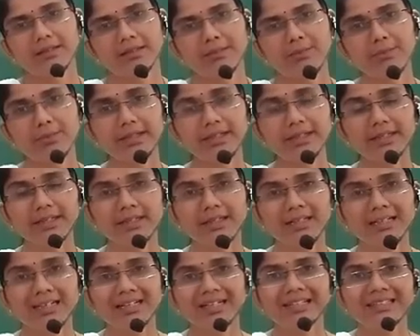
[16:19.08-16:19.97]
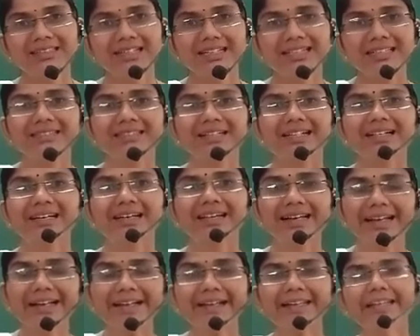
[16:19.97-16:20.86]
But there is a
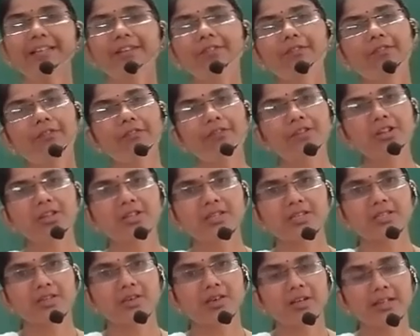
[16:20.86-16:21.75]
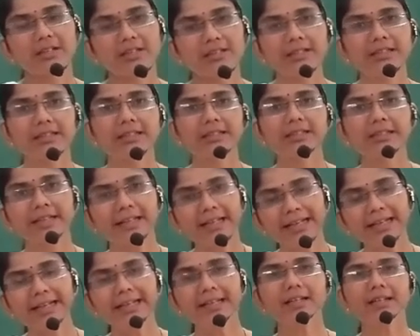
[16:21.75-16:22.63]
great influence or the
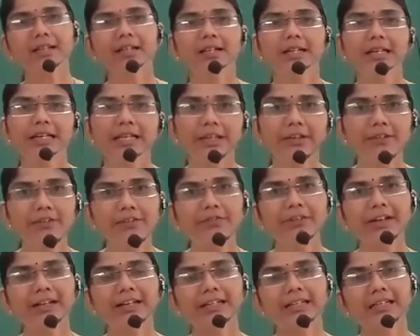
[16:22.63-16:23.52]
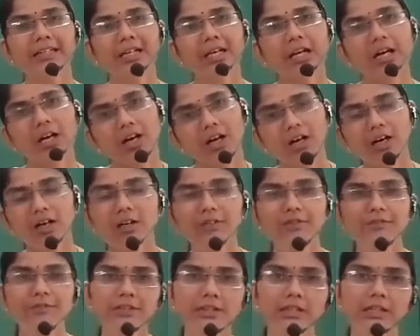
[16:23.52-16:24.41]
great effect
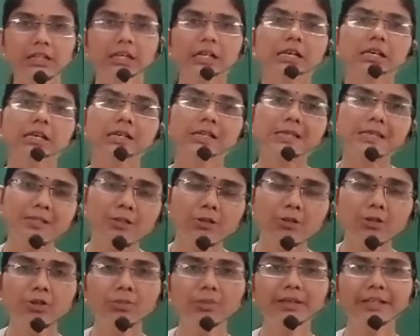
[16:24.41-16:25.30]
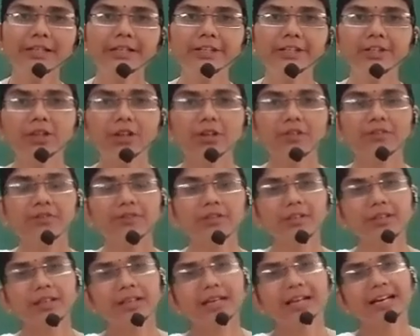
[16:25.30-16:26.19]
of the solubility of
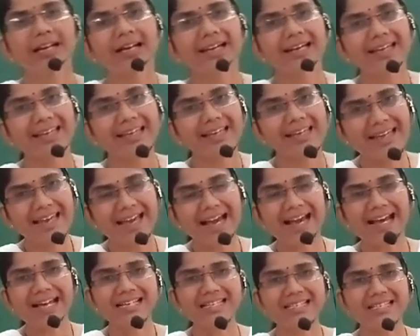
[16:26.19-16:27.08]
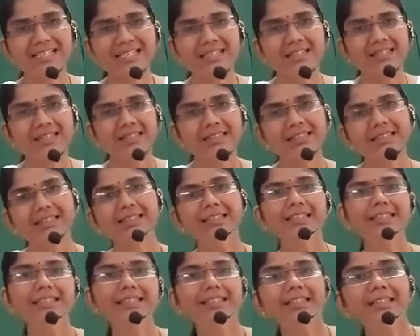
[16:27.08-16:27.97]
a gas
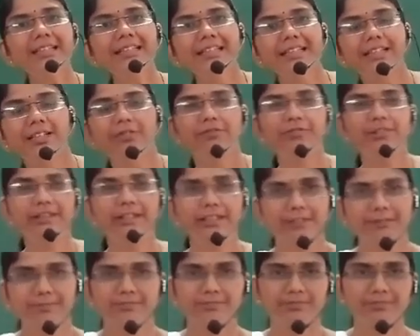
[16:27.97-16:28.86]
in a liquid.